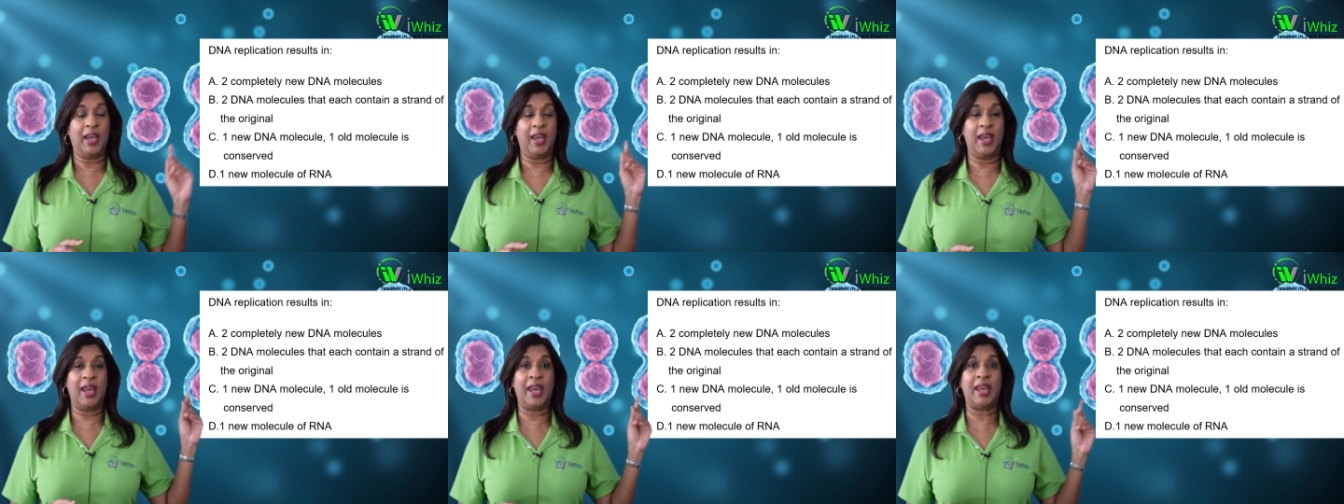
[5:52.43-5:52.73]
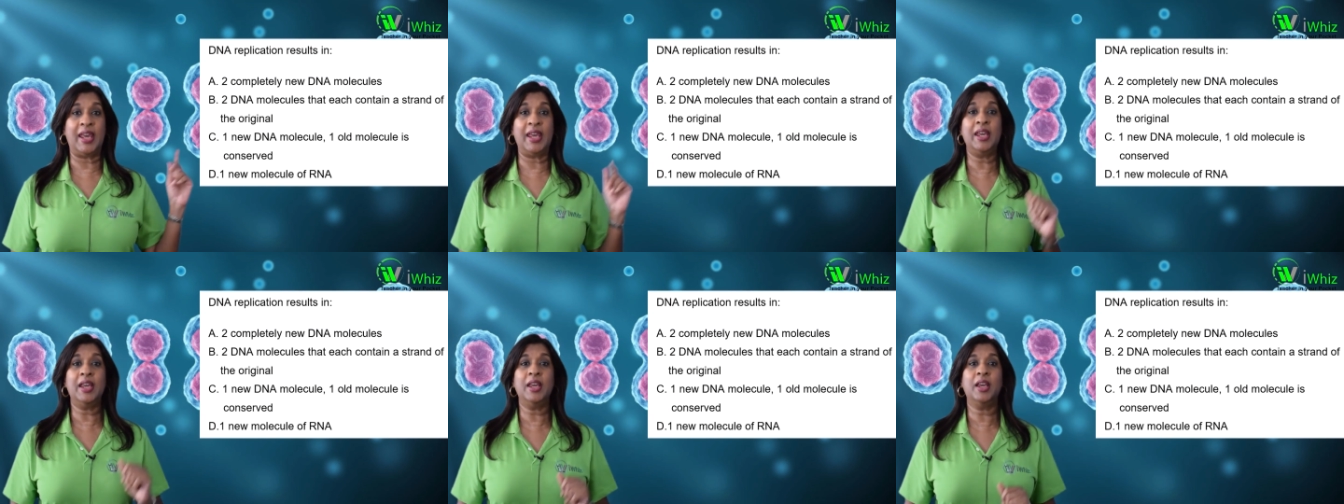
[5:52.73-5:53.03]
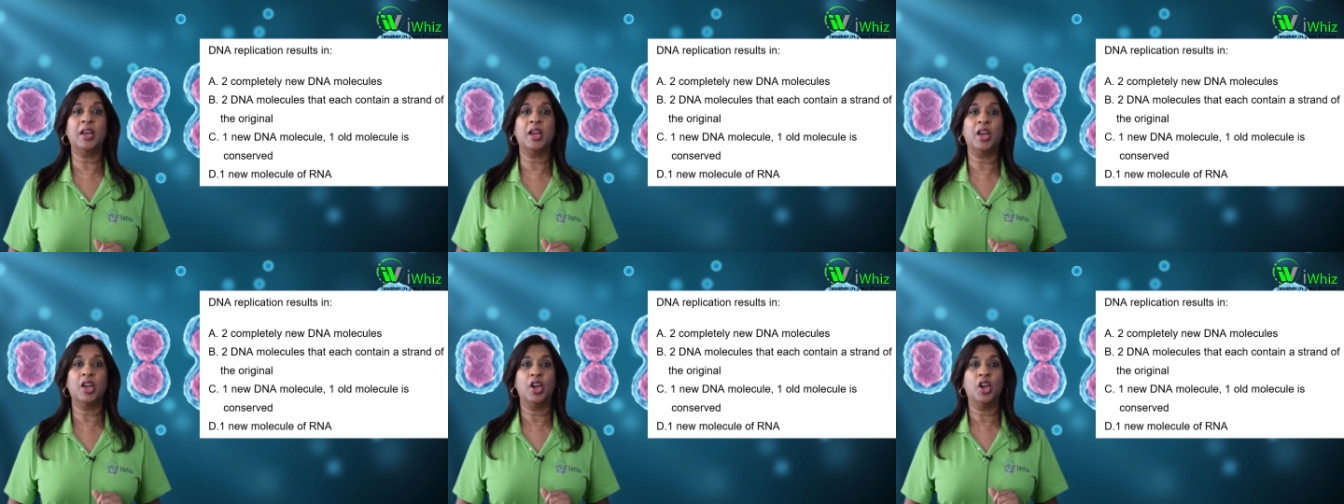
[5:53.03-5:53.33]
A,
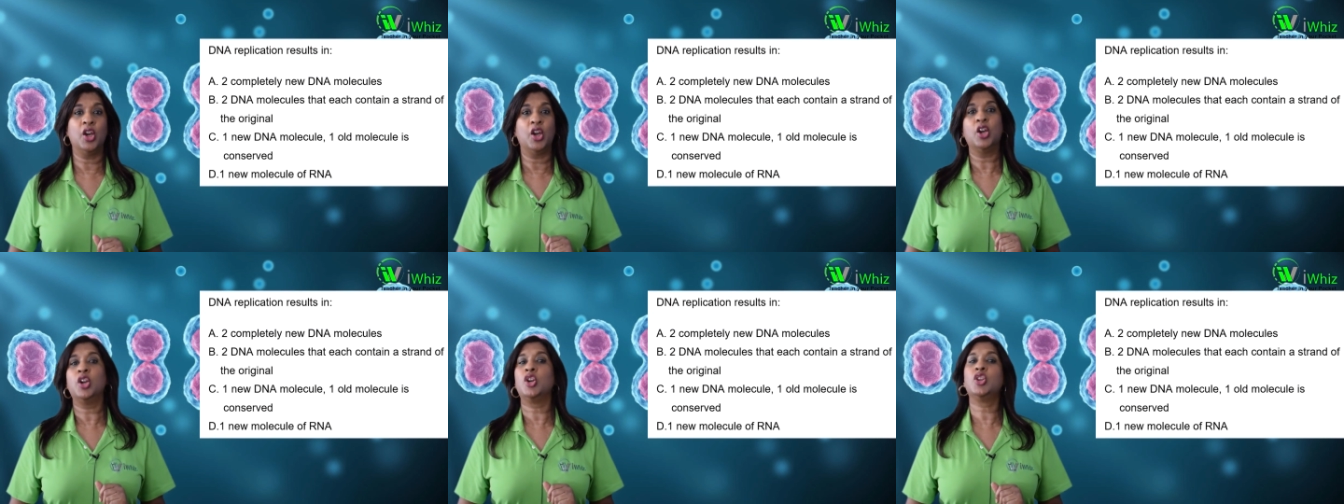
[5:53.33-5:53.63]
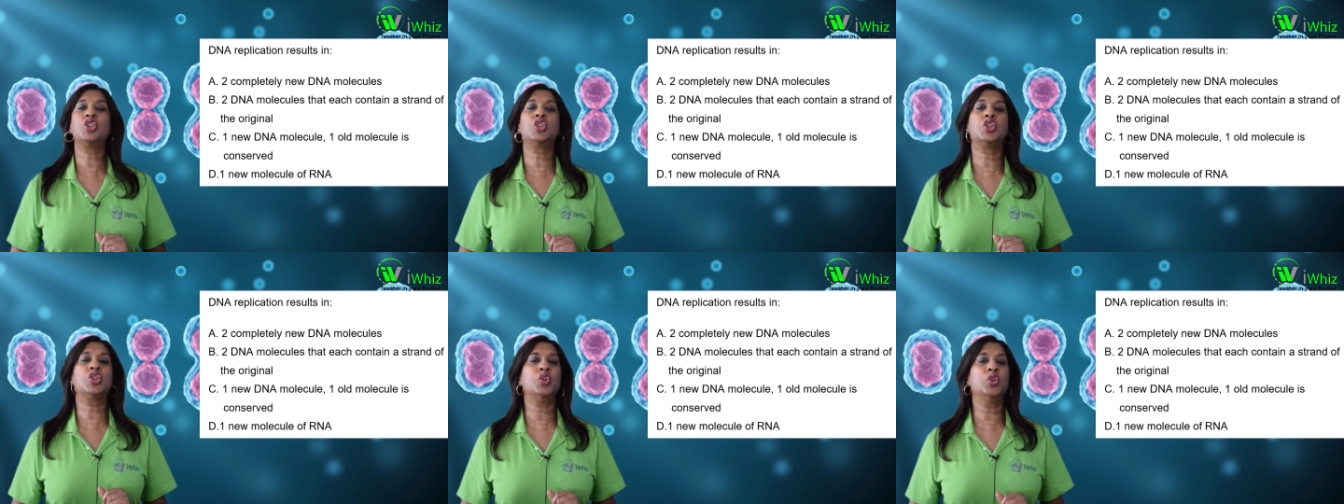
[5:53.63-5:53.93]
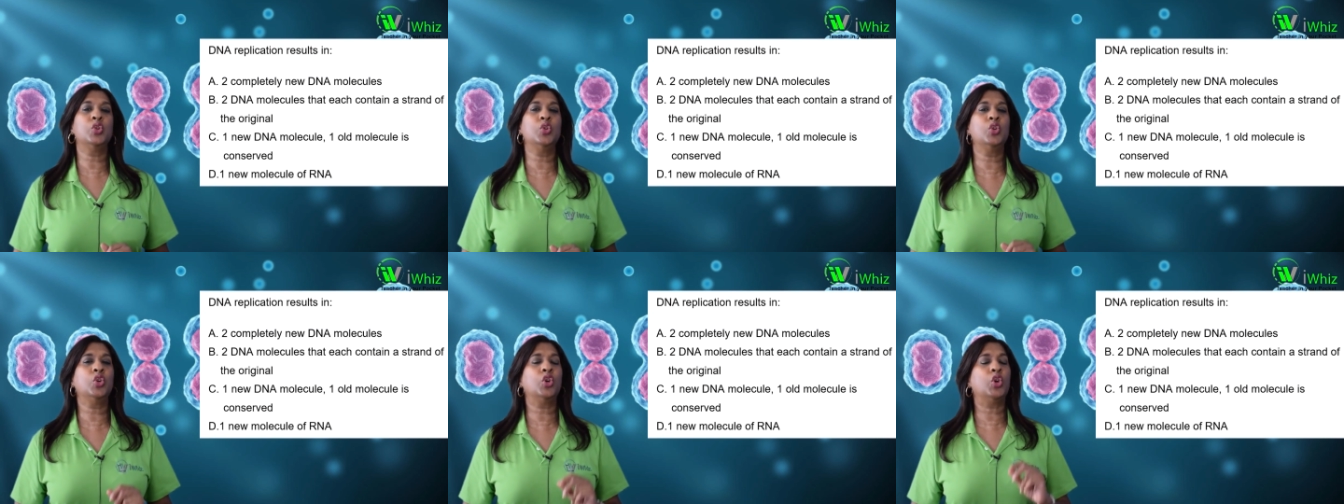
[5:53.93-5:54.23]

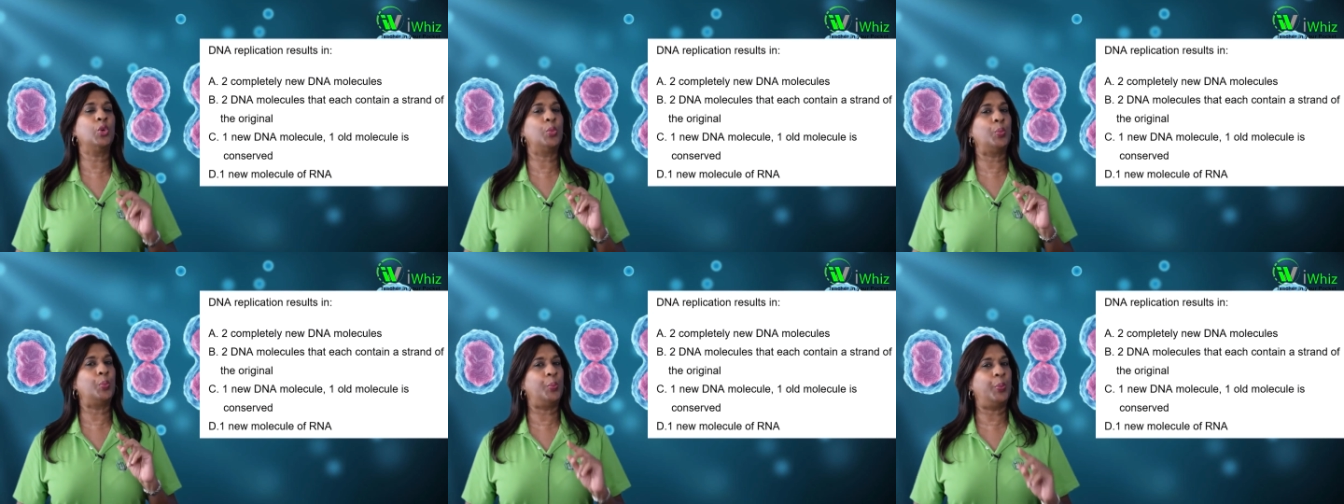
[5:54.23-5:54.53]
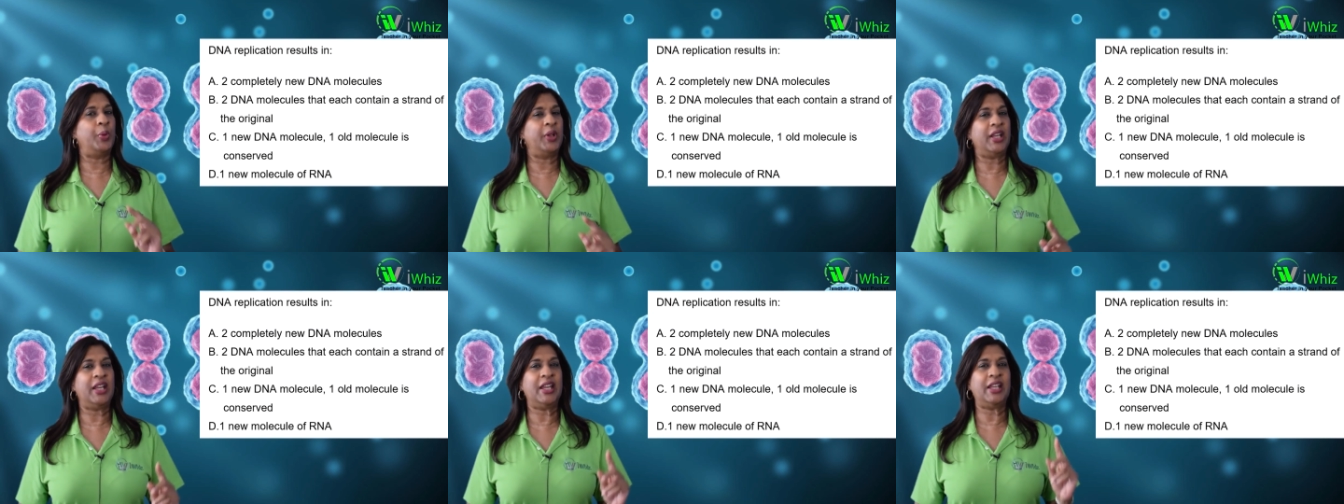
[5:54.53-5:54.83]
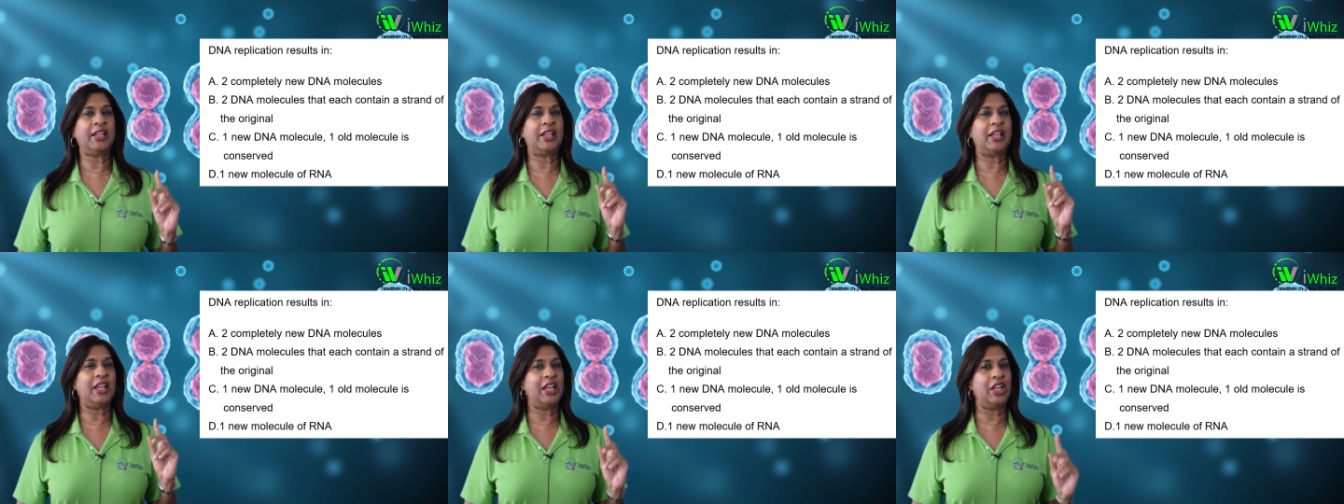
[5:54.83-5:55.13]
2
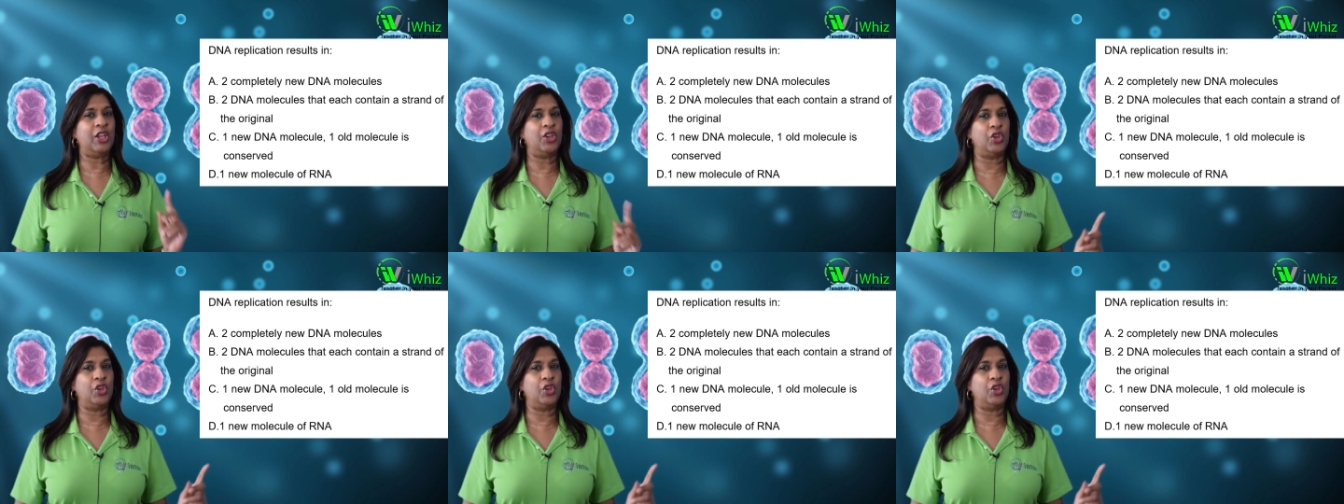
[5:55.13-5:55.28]
completely